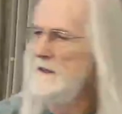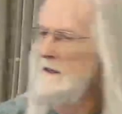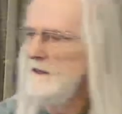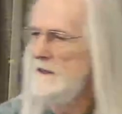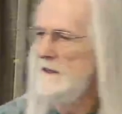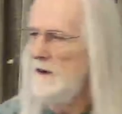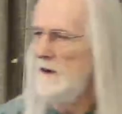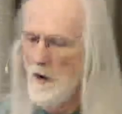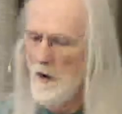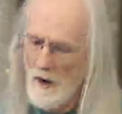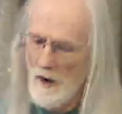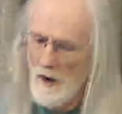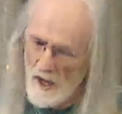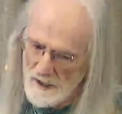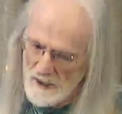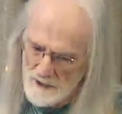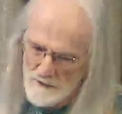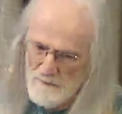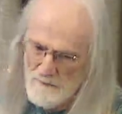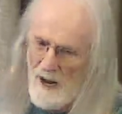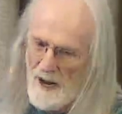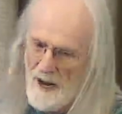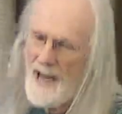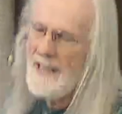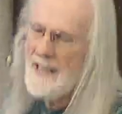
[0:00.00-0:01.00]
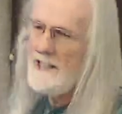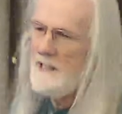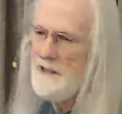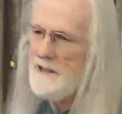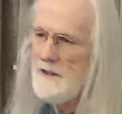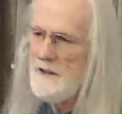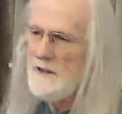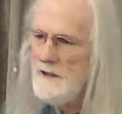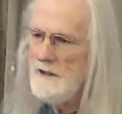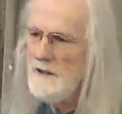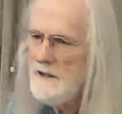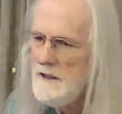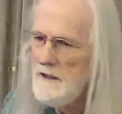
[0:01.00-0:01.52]
or I'll smite
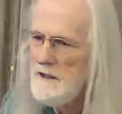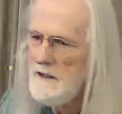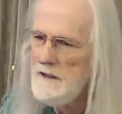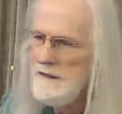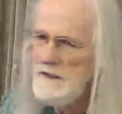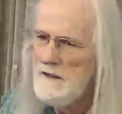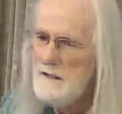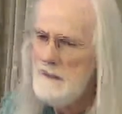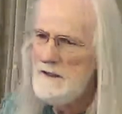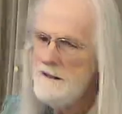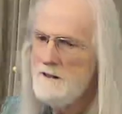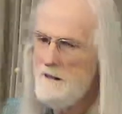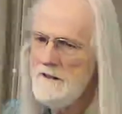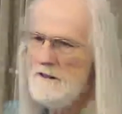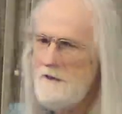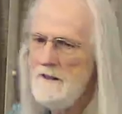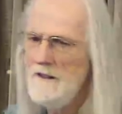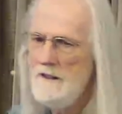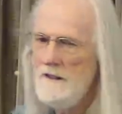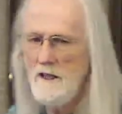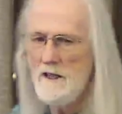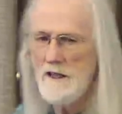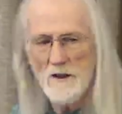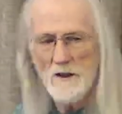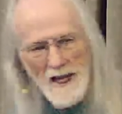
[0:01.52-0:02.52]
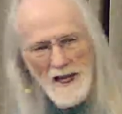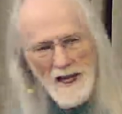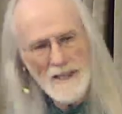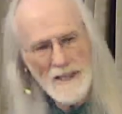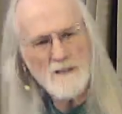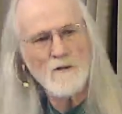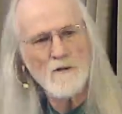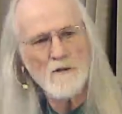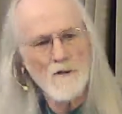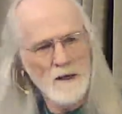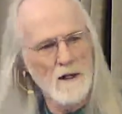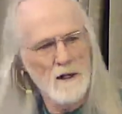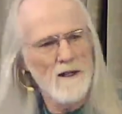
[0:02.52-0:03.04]
you. You know, that's
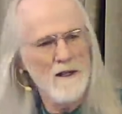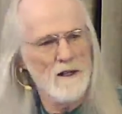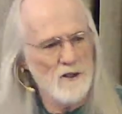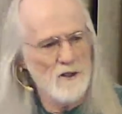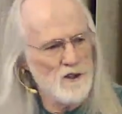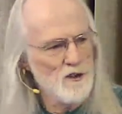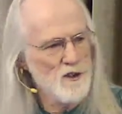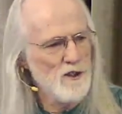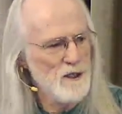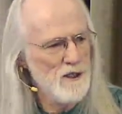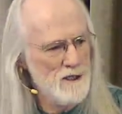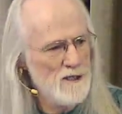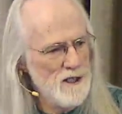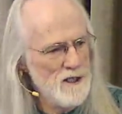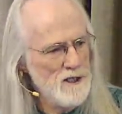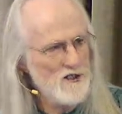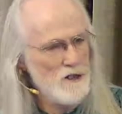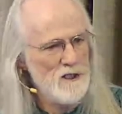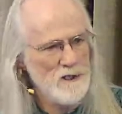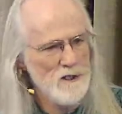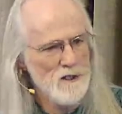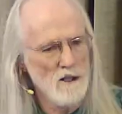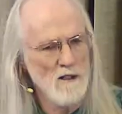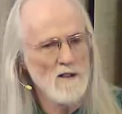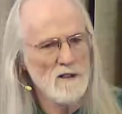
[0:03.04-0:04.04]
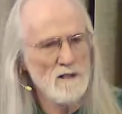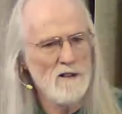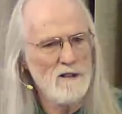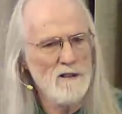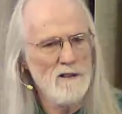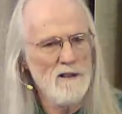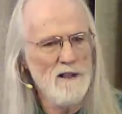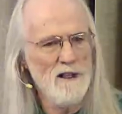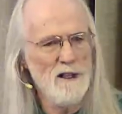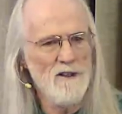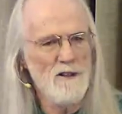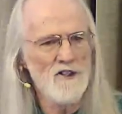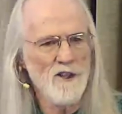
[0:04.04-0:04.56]
really a traditional
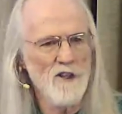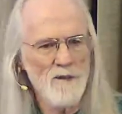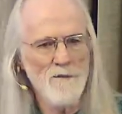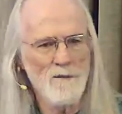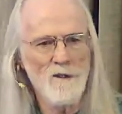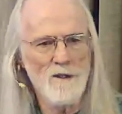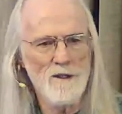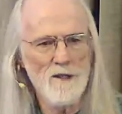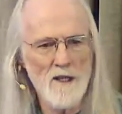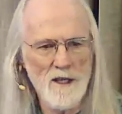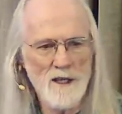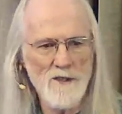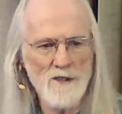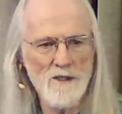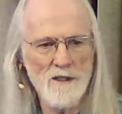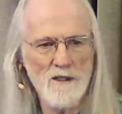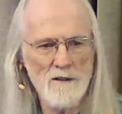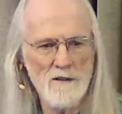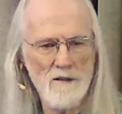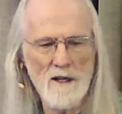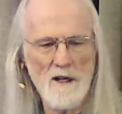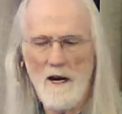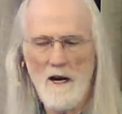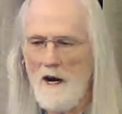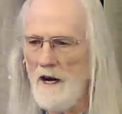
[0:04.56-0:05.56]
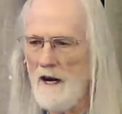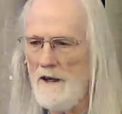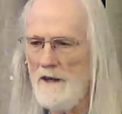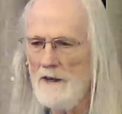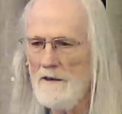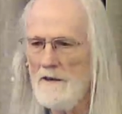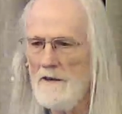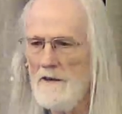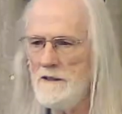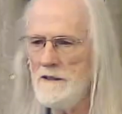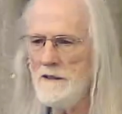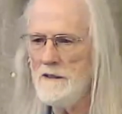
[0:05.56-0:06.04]
interpretation of God, isn't it?